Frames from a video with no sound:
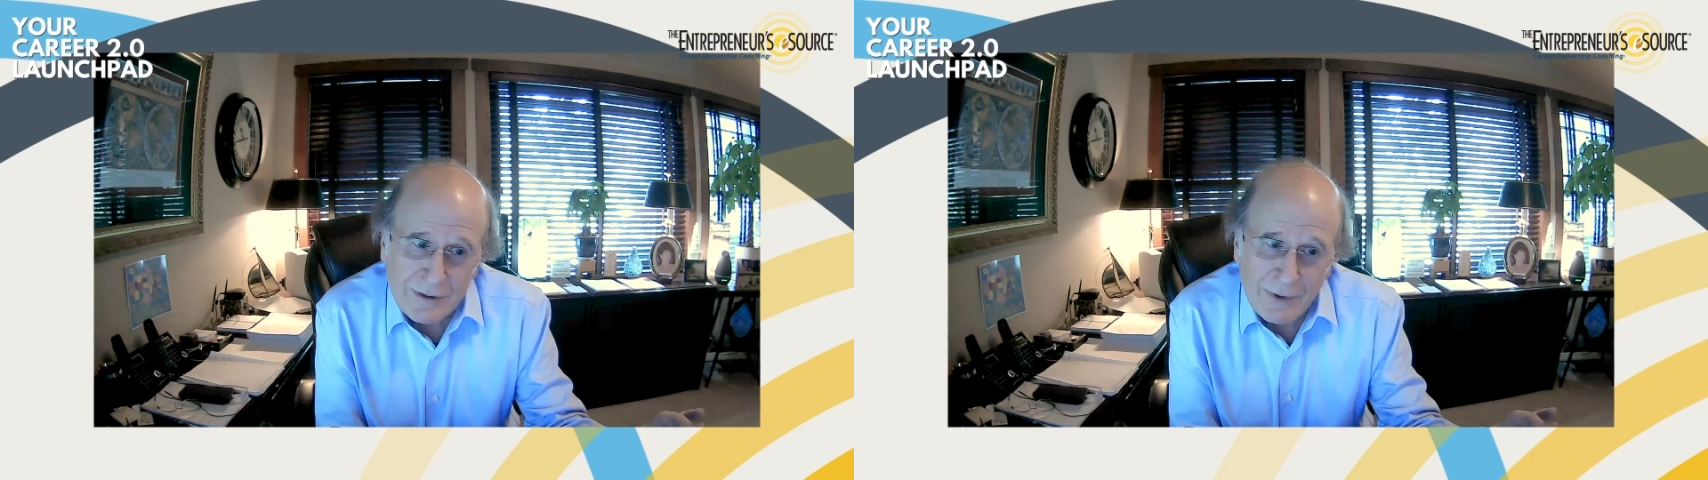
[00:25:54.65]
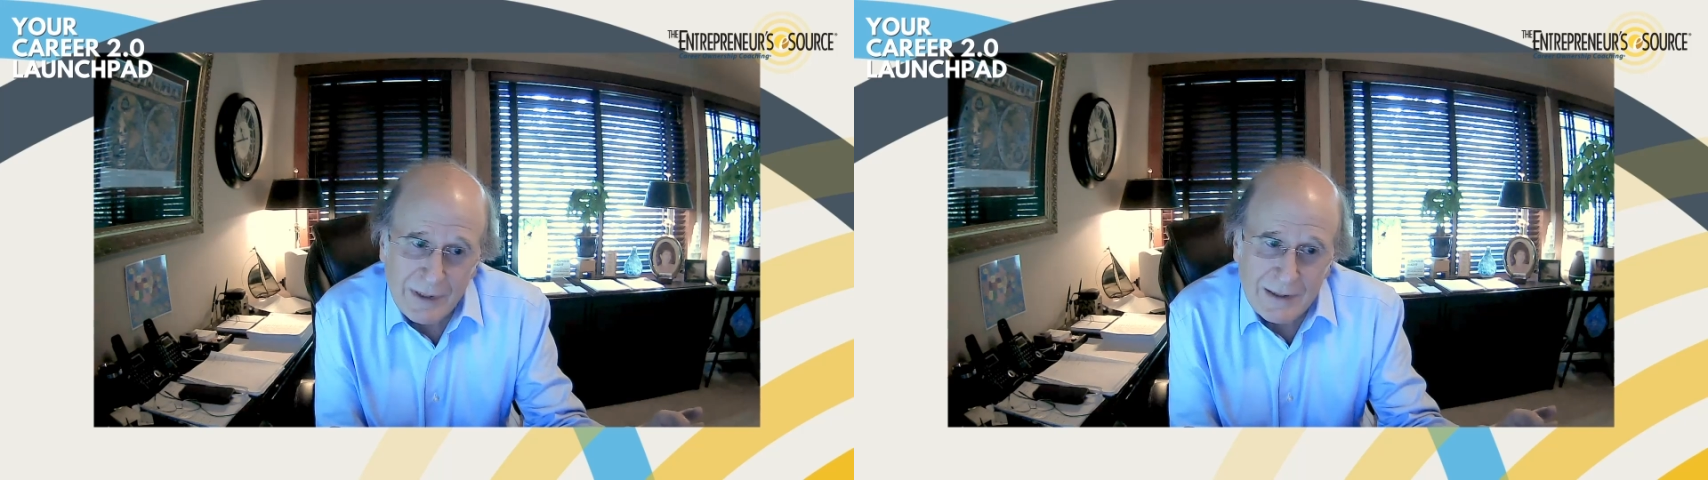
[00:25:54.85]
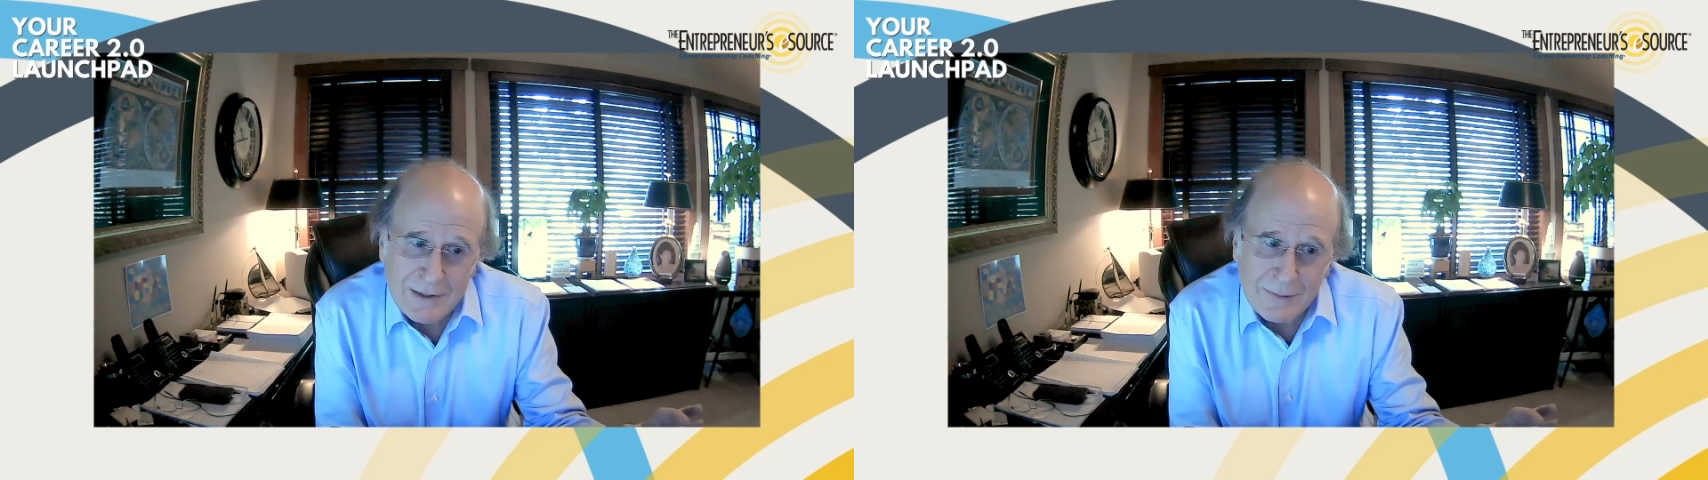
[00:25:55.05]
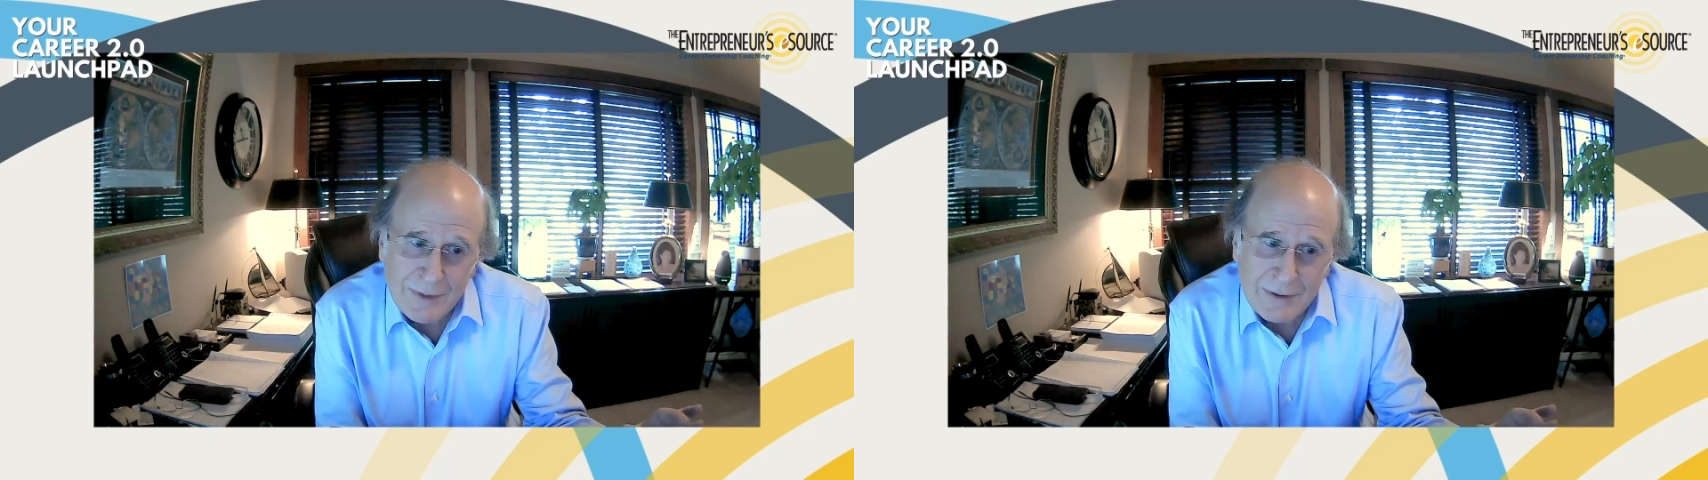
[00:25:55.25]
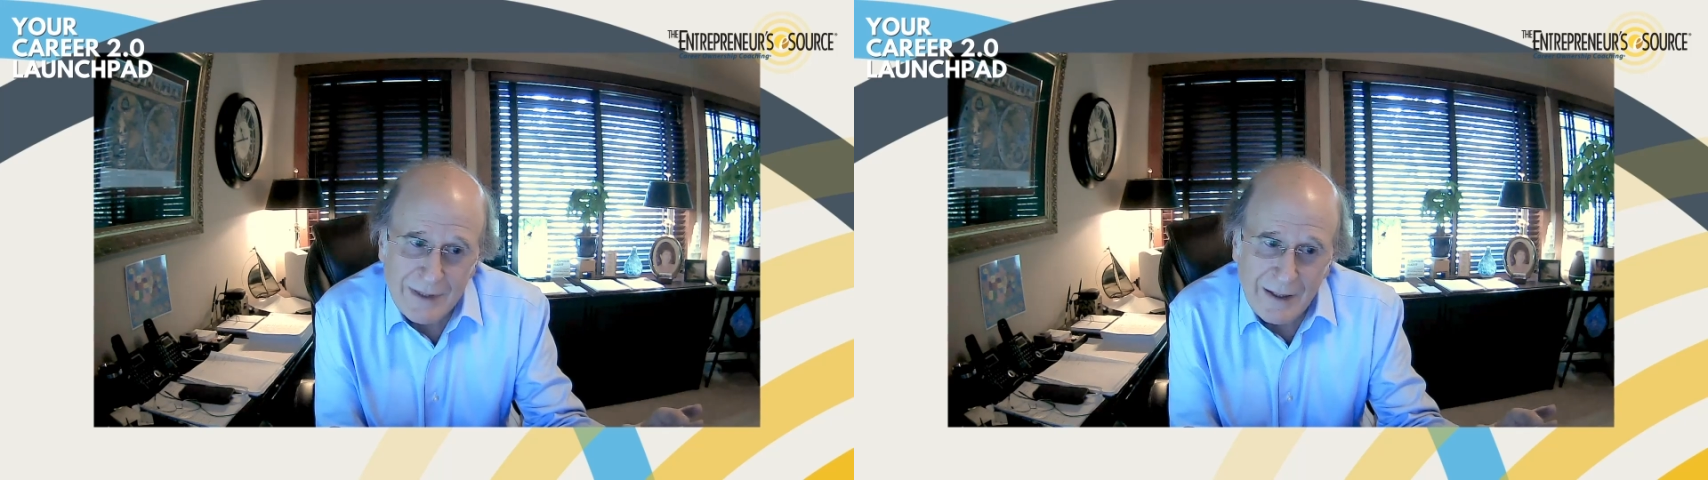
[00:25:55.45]
bring in some
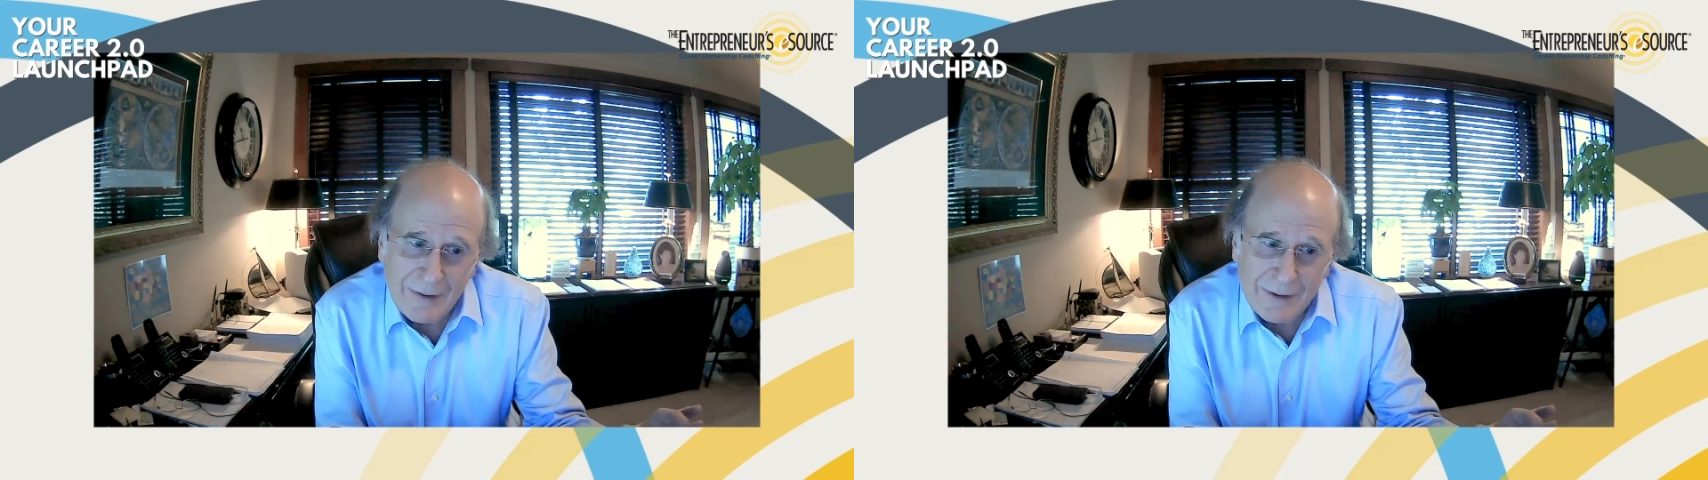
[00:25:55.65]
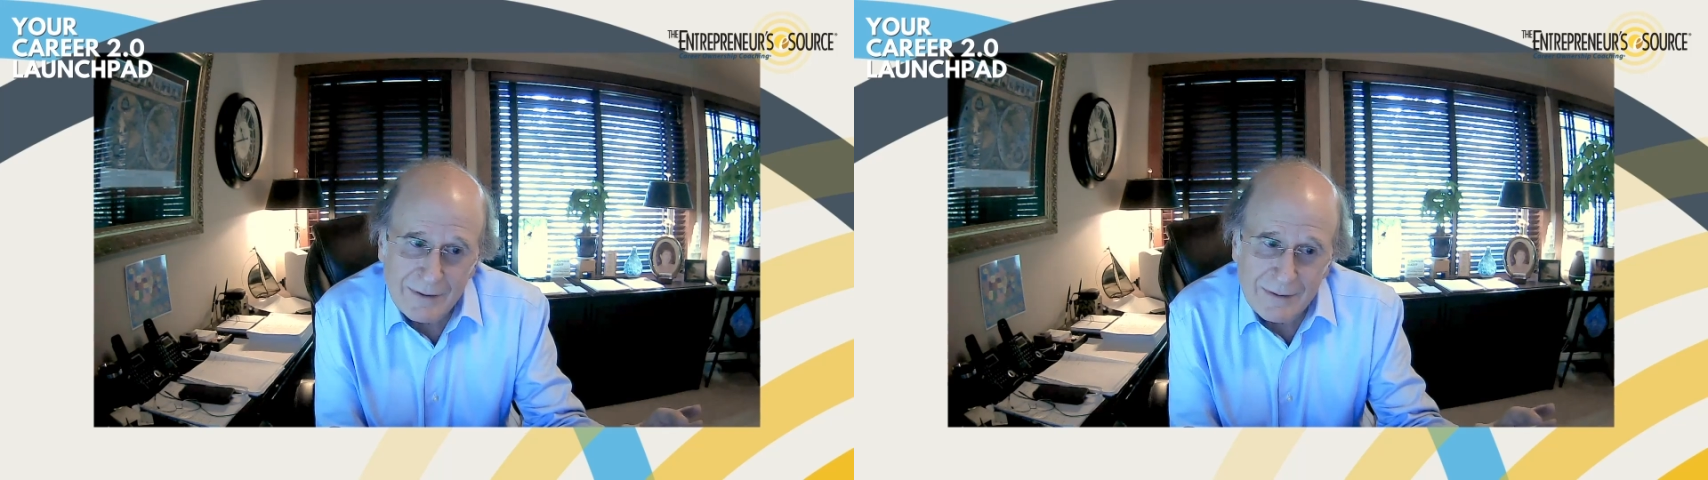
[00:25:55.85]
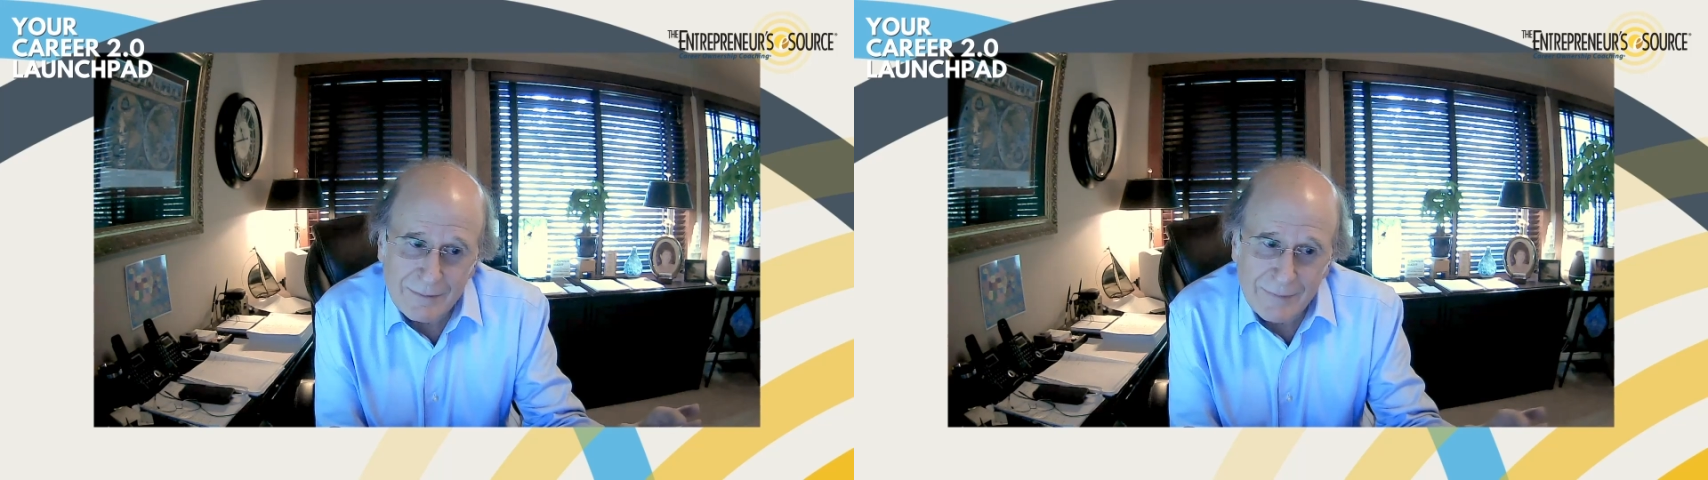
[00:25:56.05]
new talent to